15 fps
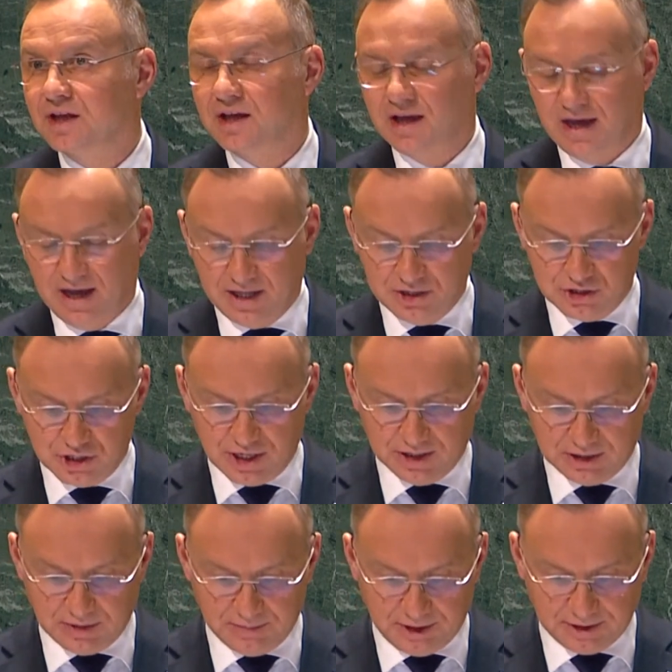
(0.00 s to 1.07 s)
and
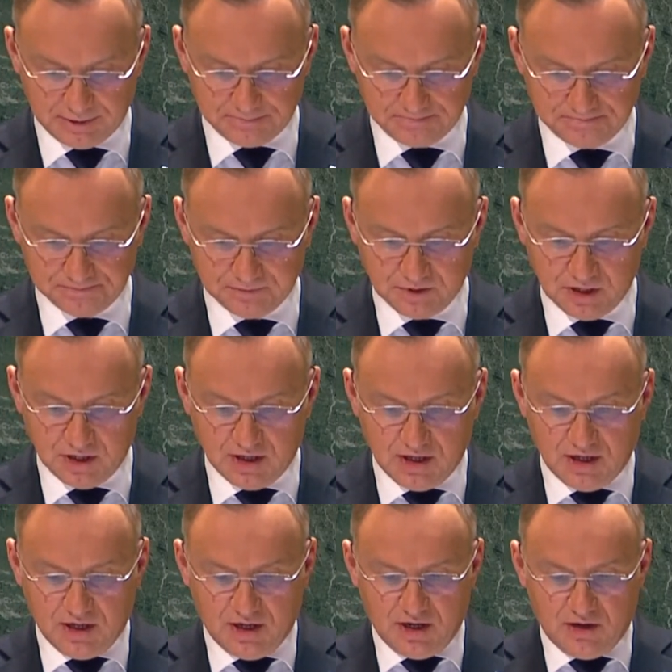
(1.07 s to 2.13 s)
gentlemen,
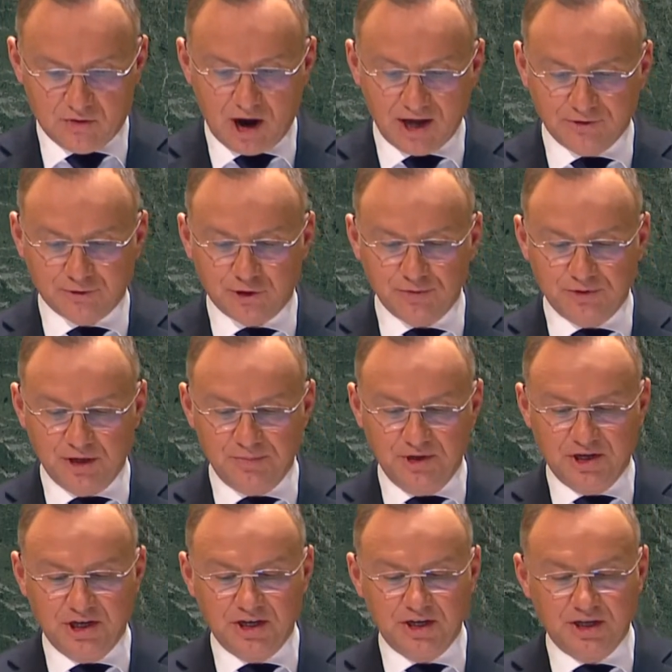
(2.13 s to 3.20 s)
right from the
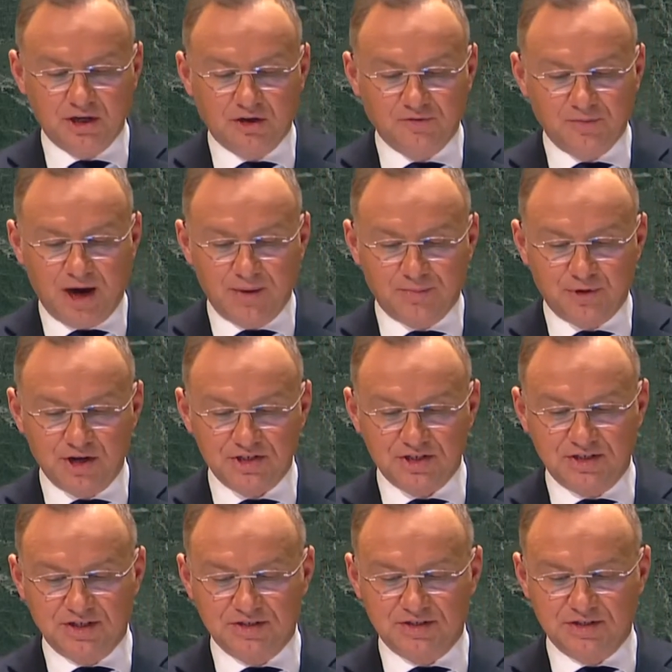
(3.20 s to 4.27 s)
beginning of my
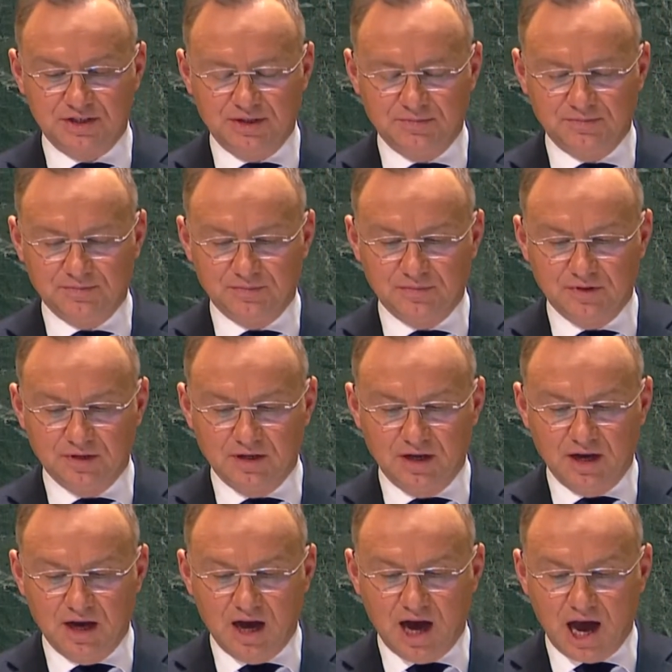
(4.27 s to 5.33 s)
presidency,
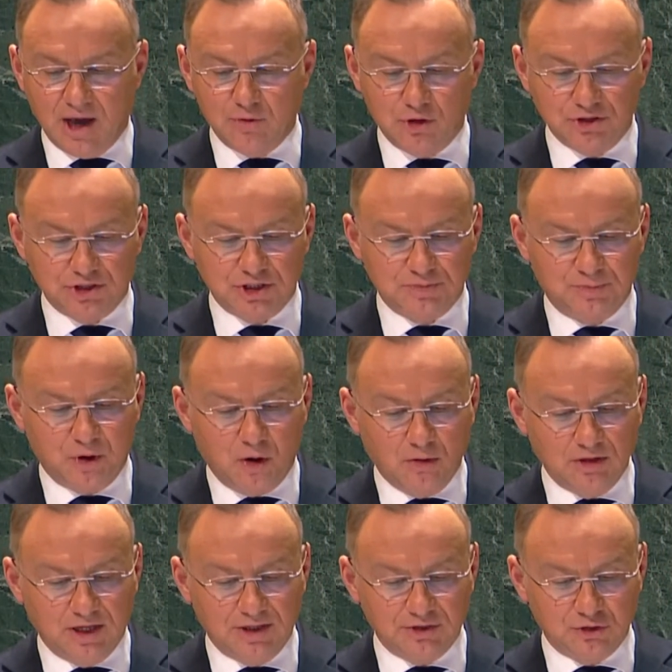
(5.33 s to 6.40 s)
I wanted
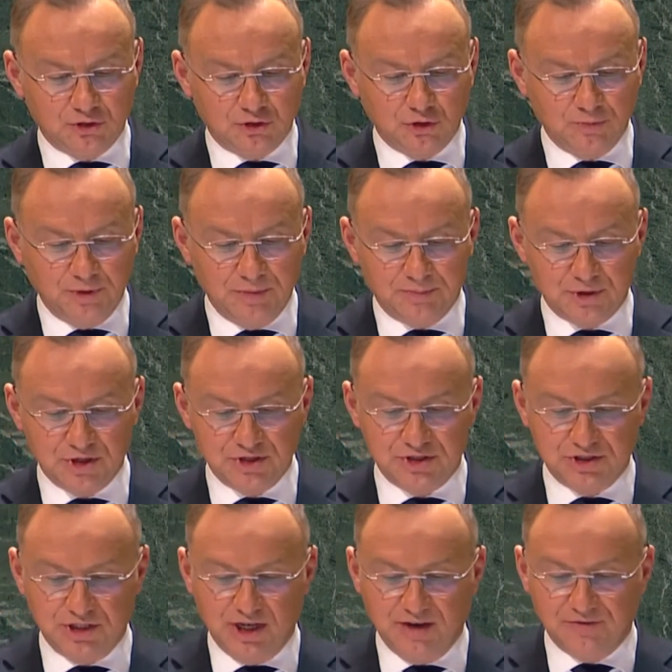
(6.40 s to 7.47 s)
Poland to be
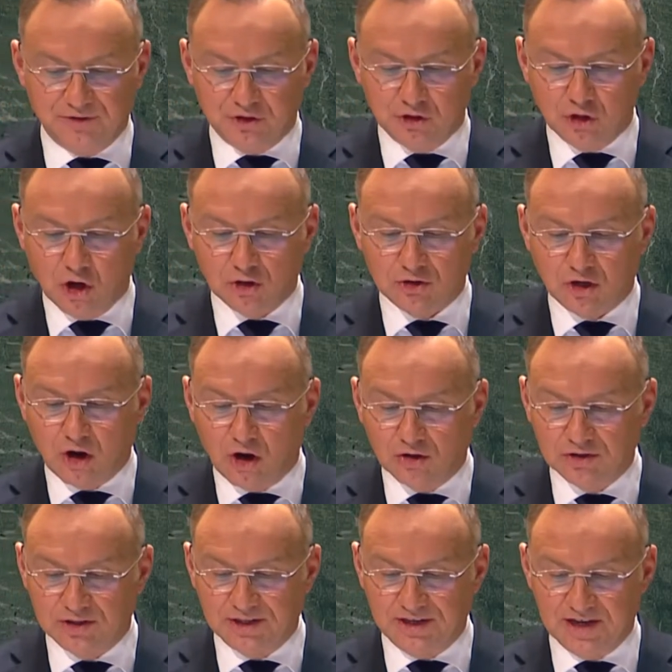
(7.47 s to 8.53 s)
perceived not
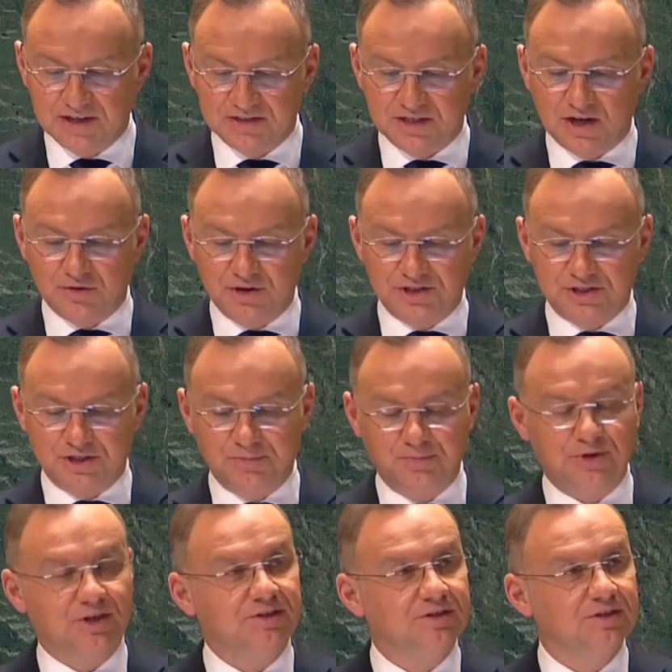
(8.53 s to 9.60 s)
only as a
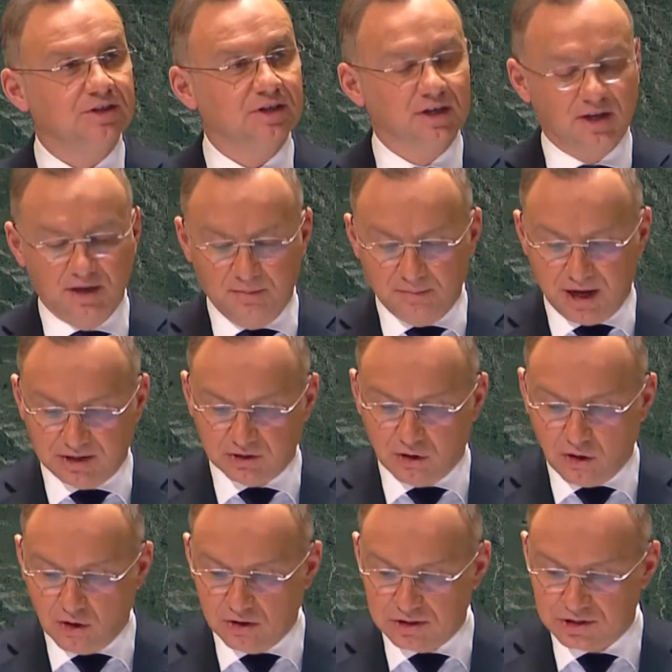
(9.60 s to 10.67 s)
recipient, but
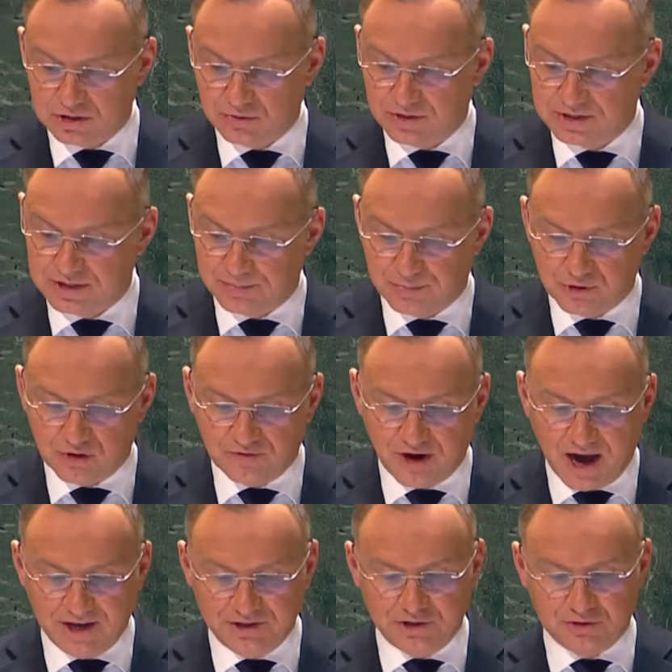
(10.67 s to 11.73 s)
also as a
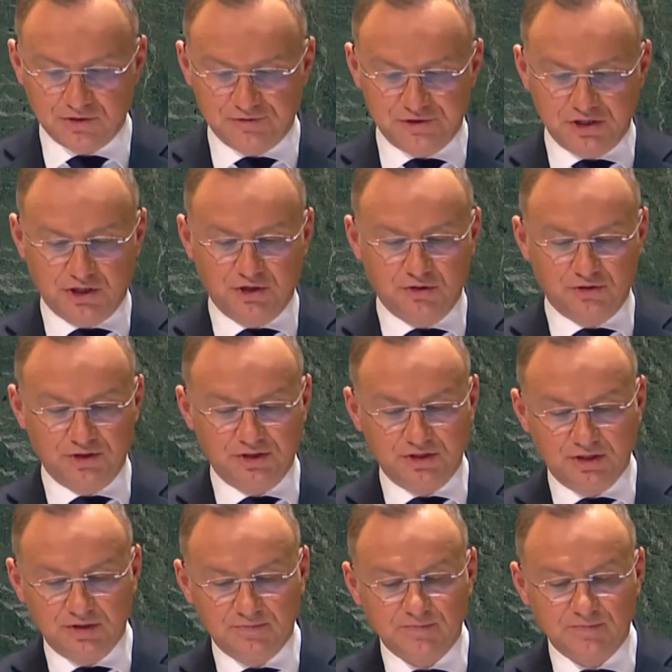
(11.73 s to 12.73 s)
provider of security.